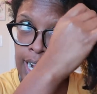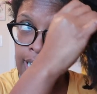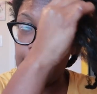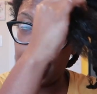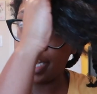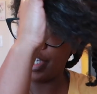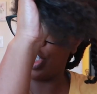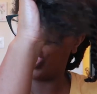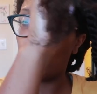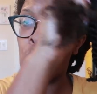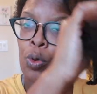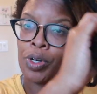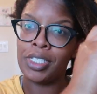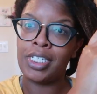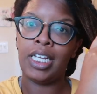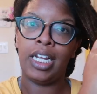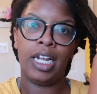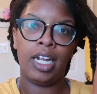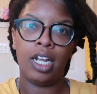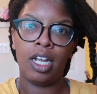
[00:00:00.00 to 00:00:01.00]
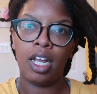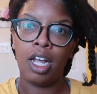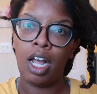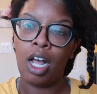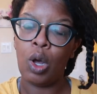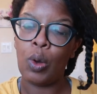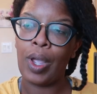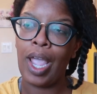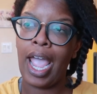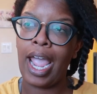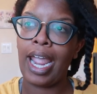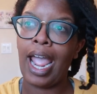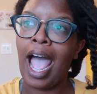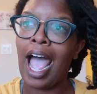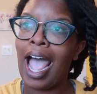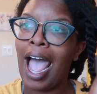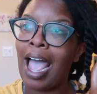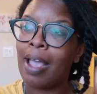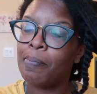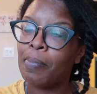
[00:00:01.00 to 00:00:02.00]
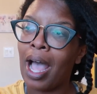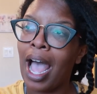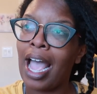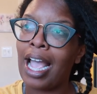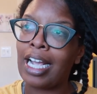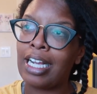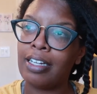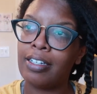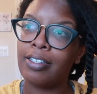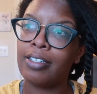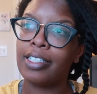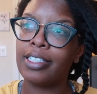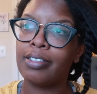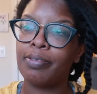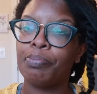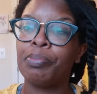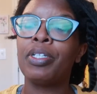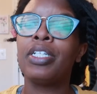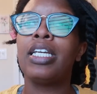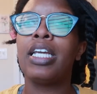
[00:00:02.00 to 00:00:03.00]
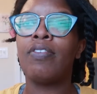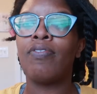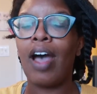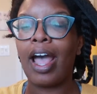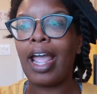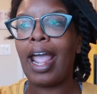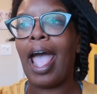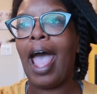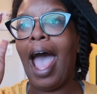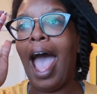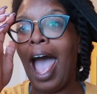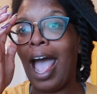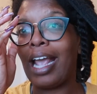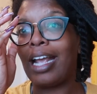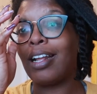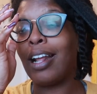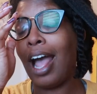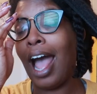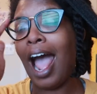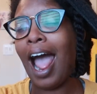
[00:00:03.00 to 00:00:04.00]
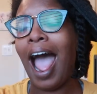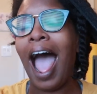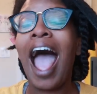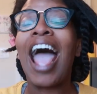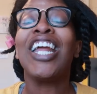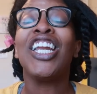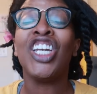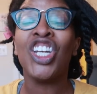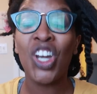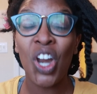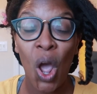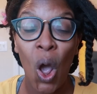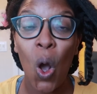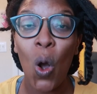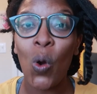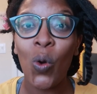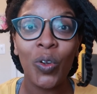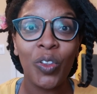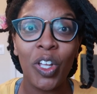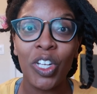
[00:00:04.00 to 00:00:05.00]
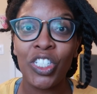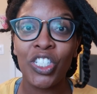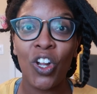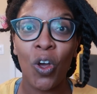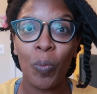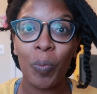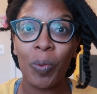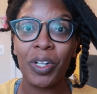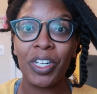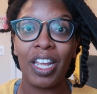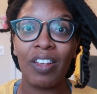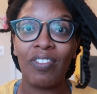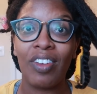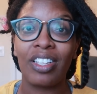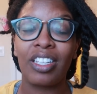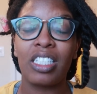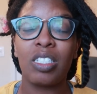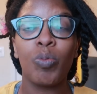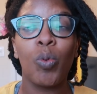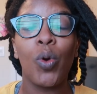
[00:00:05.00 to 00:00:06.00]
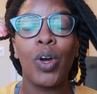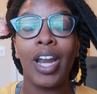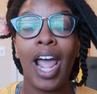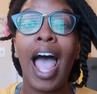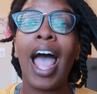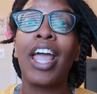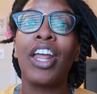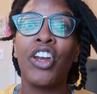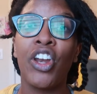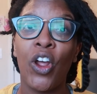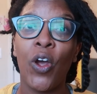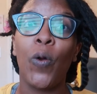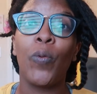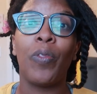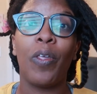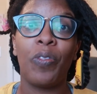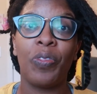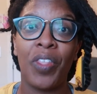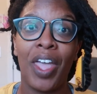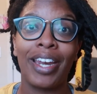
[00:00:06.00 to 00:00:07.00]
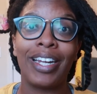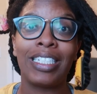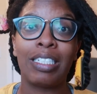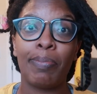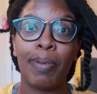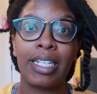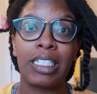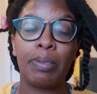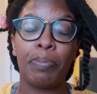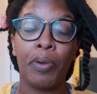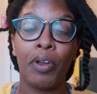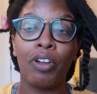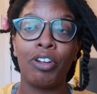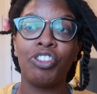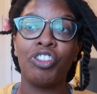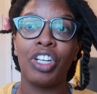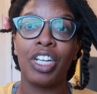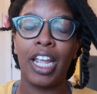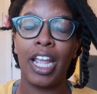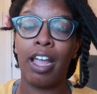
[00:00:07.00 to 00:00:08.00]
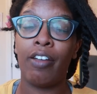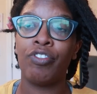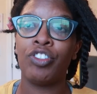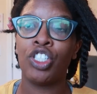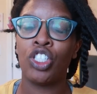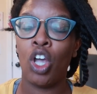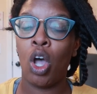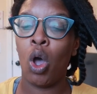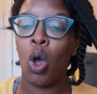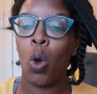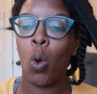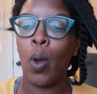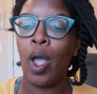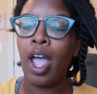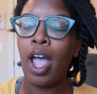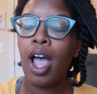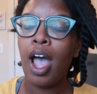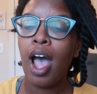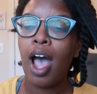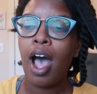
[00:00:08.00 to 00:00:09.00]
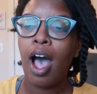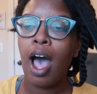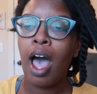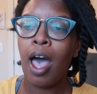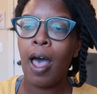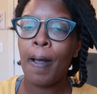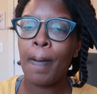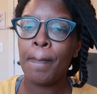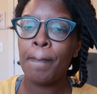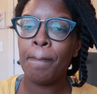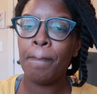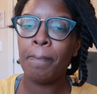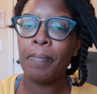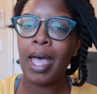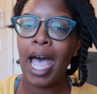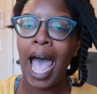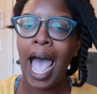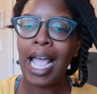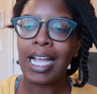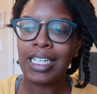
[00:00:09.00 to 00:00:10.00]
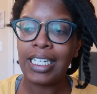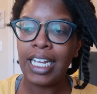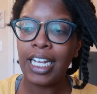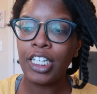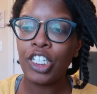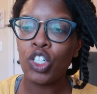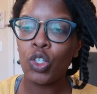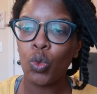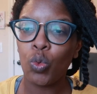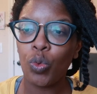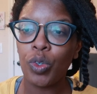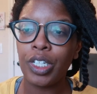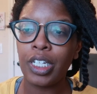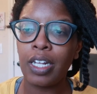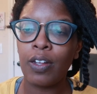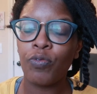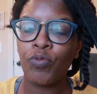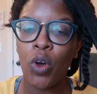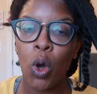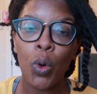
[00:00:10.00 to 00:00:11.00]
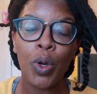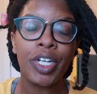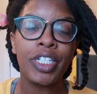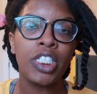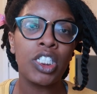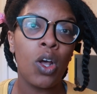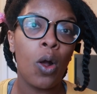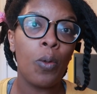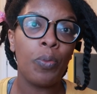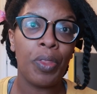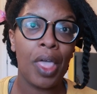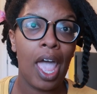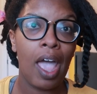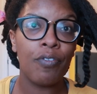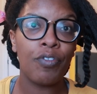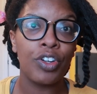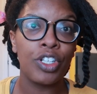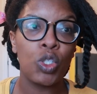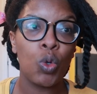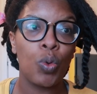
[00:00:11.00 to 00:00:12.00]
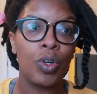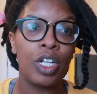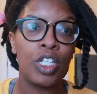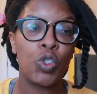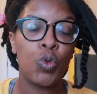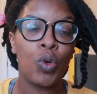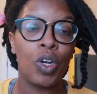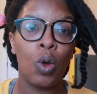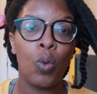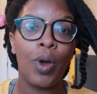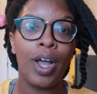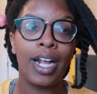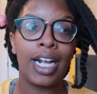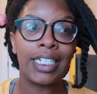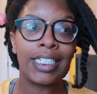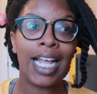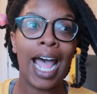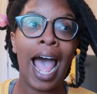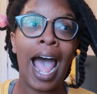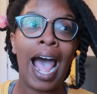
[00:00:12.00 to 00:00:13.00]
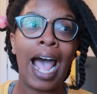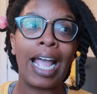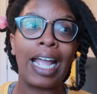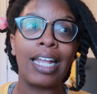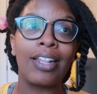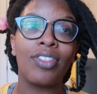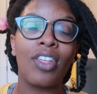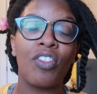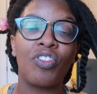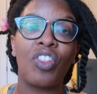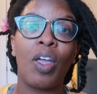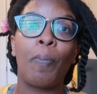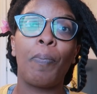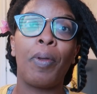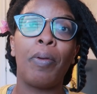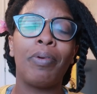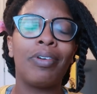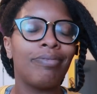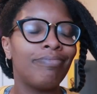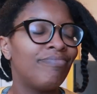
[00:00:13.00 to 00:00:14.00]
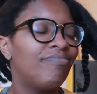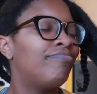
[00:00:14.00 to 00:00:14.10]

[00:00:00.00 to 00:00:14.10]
exhorting okay I, I i believe i i I know there's no belief at this point. I know that that is my spiritual gift. So um, I need to really focus on that for 2021 because I think that people,